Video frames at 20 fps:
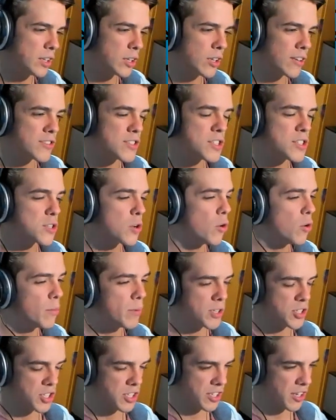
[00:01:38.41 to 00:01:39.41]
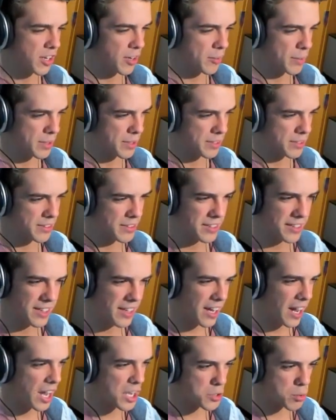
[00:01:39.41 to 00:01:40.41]
You have so much in common.
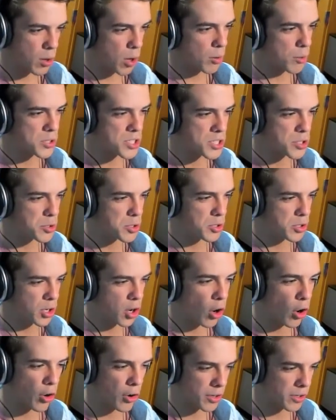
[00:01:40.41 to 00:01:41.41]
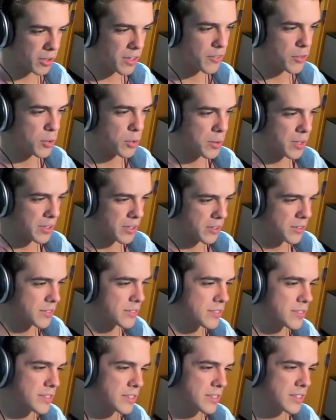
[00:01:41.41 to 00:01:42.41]
I swear I will steal your car and leave you here.
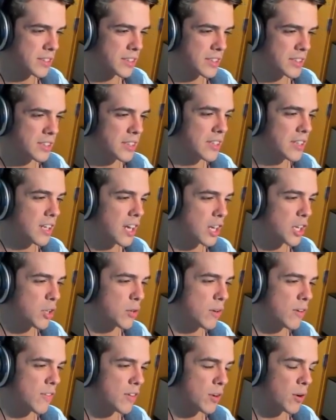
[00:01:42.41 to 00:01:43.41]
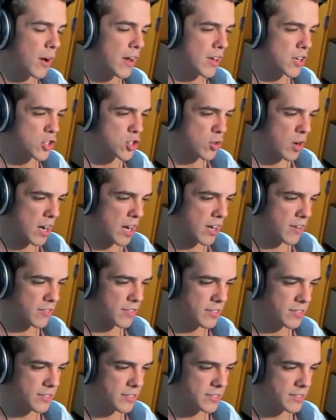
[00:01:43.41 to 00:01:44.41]
Like you even know how to
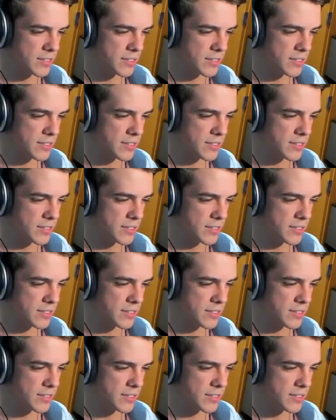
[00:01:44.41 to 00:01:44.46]
drive.